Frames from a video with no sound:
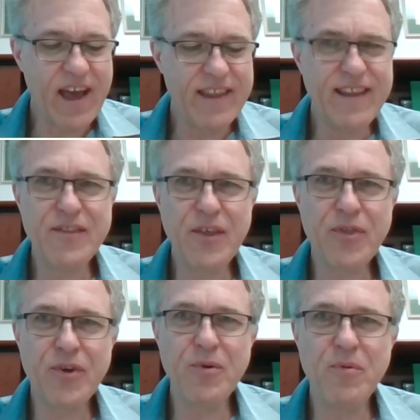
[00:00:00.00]
And then the
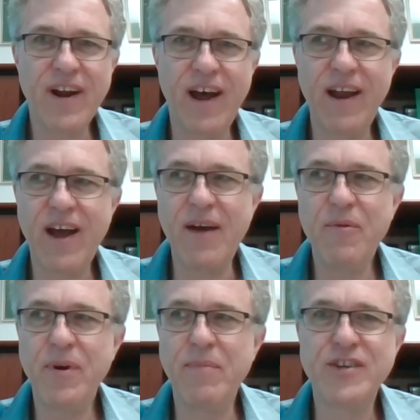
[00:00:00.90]
third one I
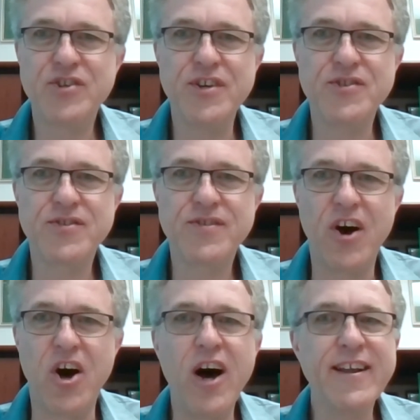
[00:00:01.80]
would mention is
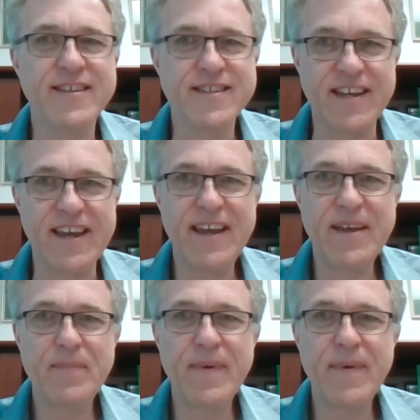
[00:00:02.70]
honesty.